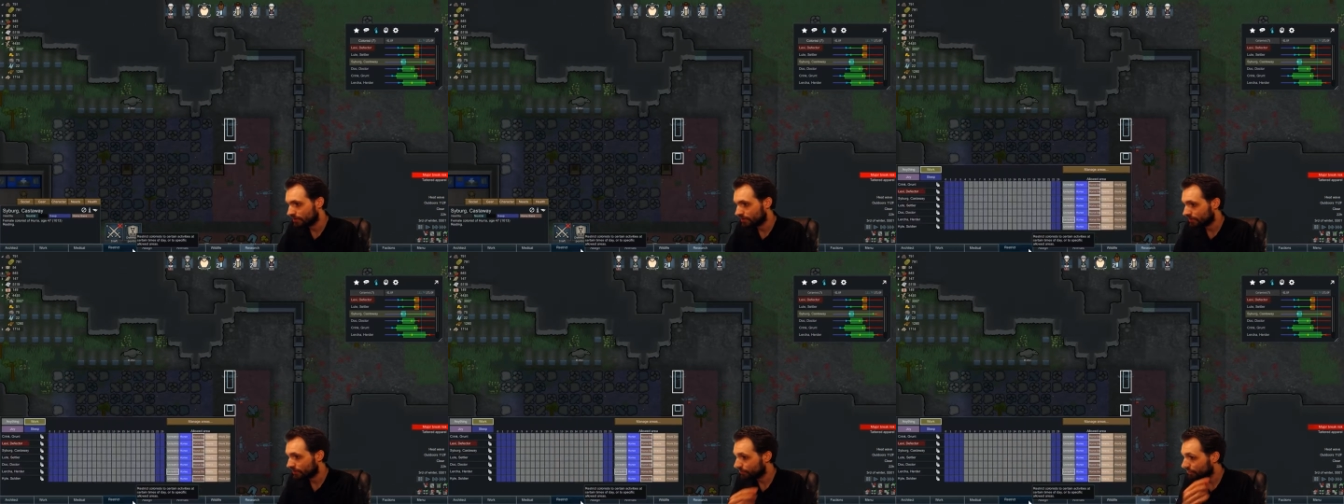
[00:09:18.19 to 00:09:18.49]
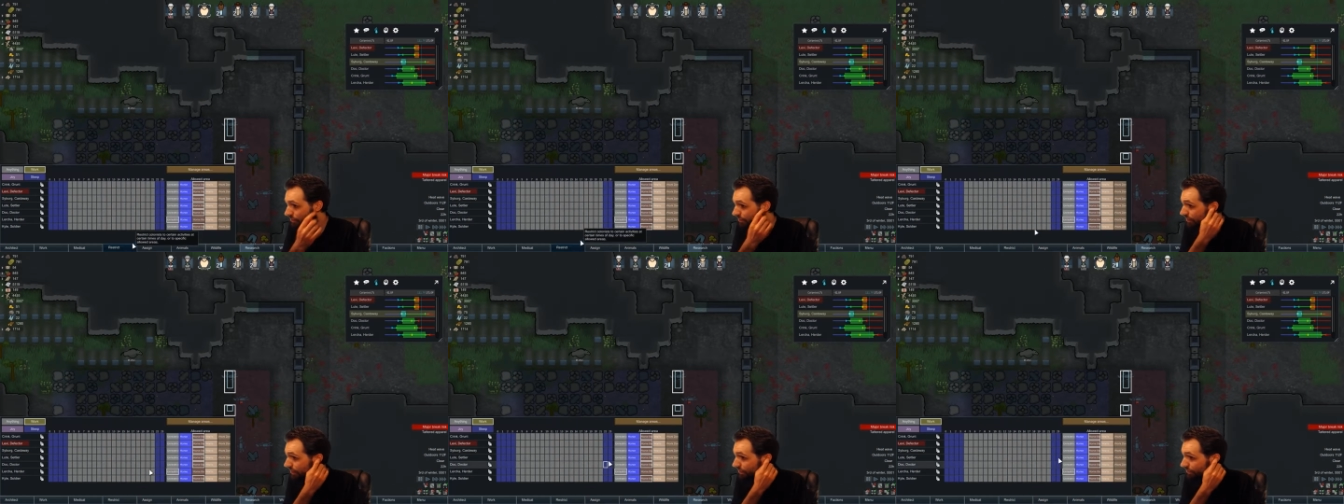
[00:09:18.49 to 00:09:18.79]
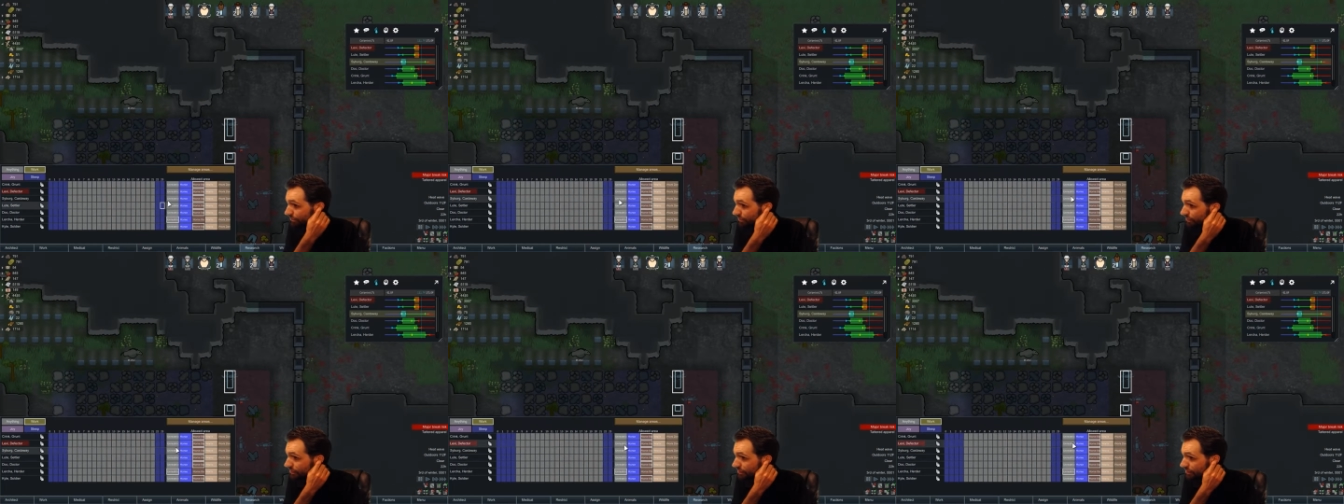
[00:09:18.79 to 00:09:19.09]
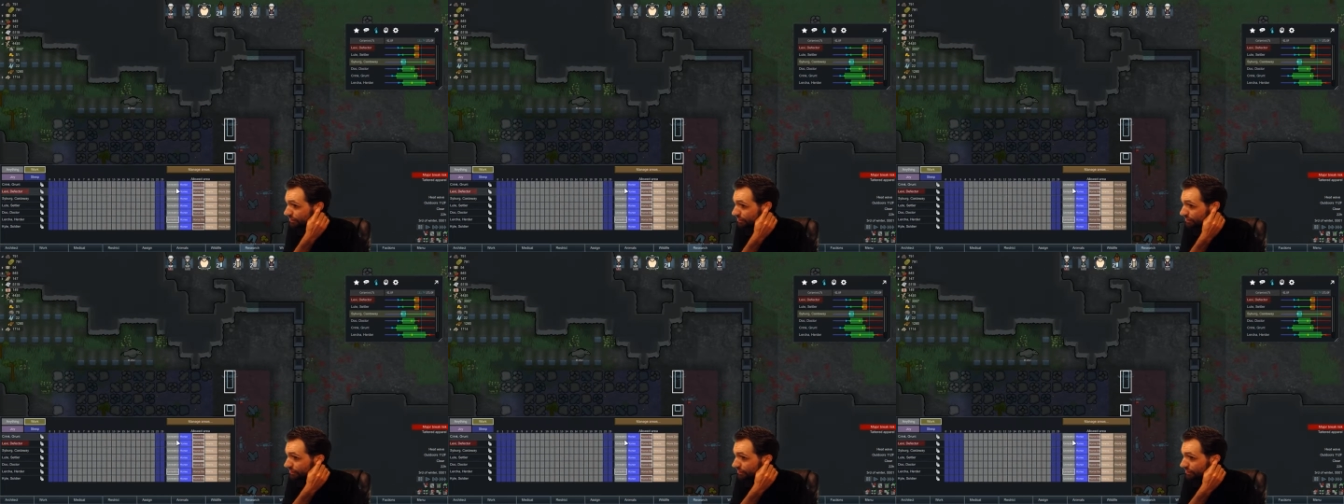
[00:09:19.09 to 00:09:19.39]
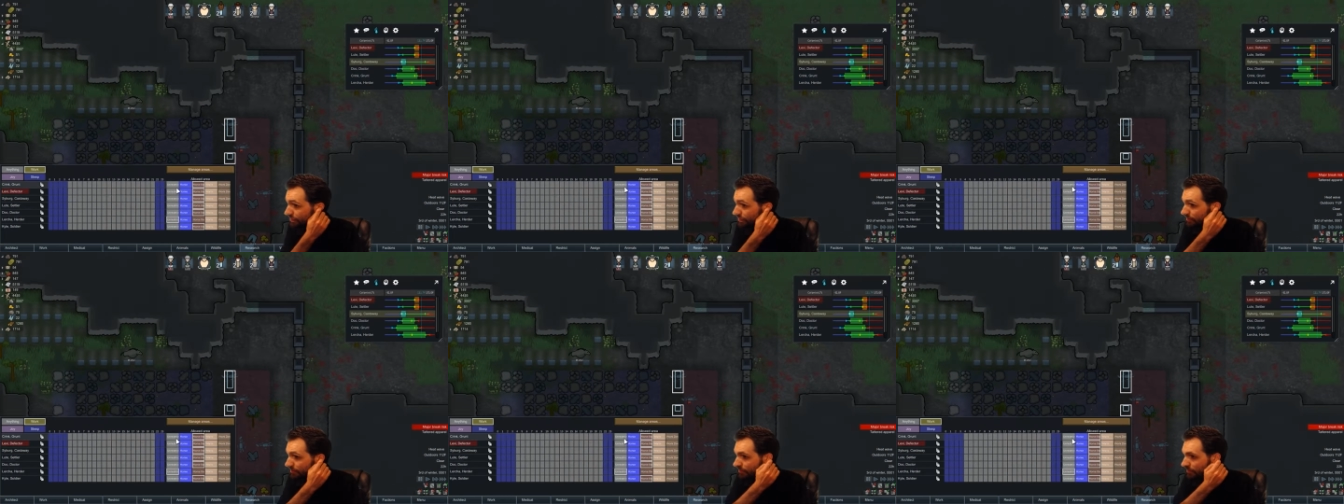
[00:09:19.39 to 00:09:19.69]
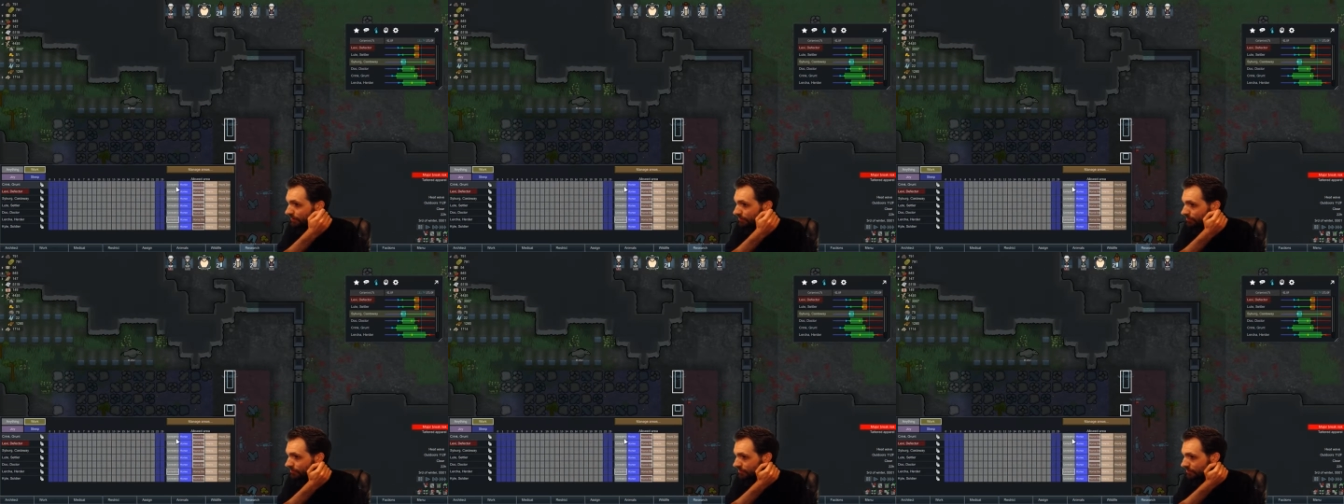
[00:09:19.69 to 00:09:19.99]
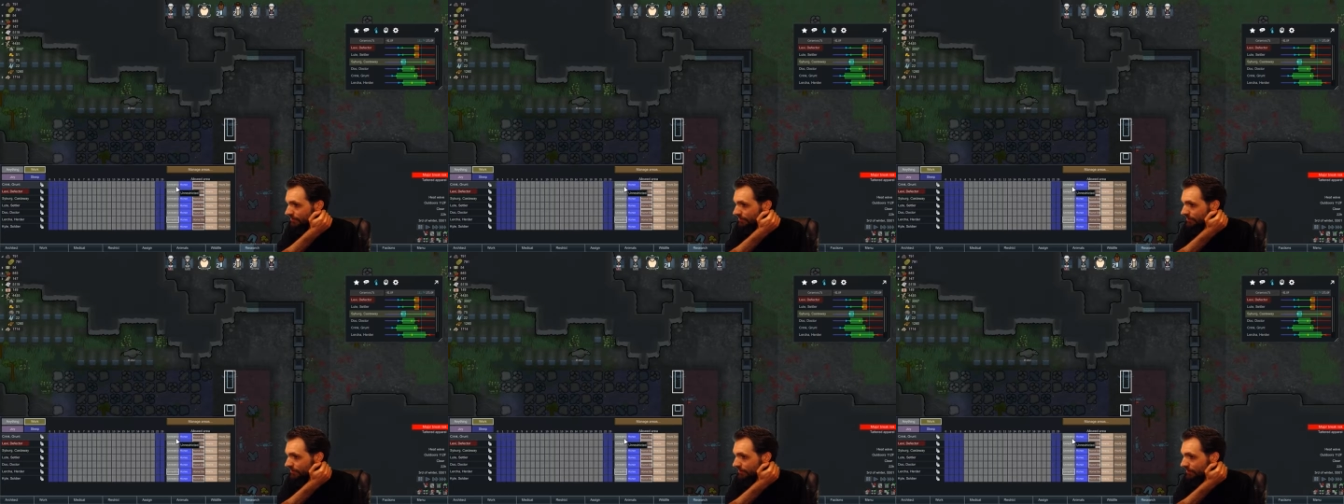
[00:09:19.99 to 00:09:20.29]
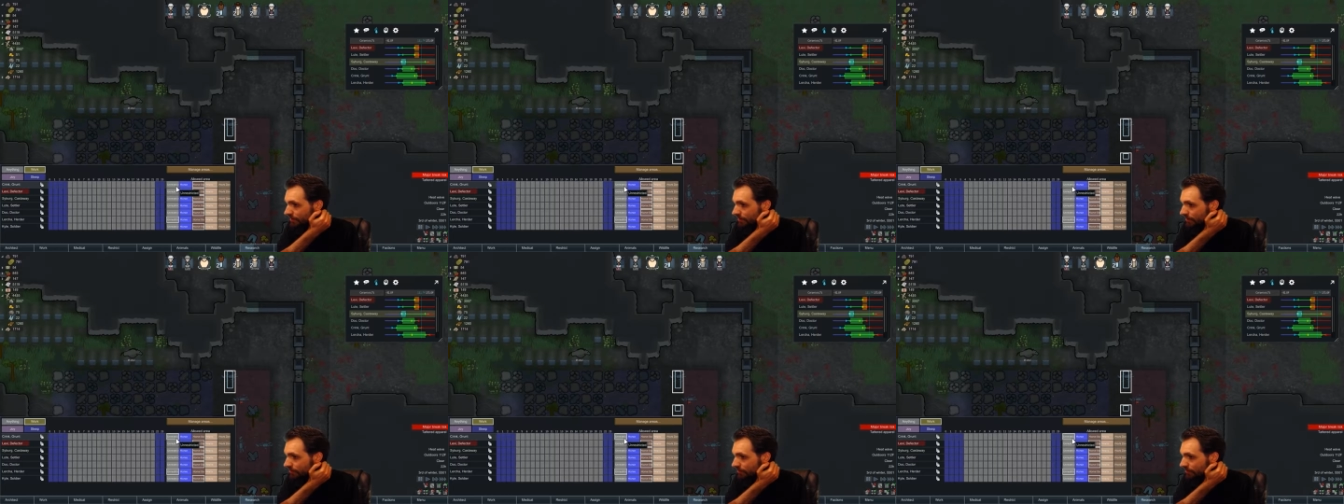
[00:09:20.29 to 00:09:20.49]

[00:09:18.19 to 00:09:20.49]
All right, we're gonna have to, I'm just gonna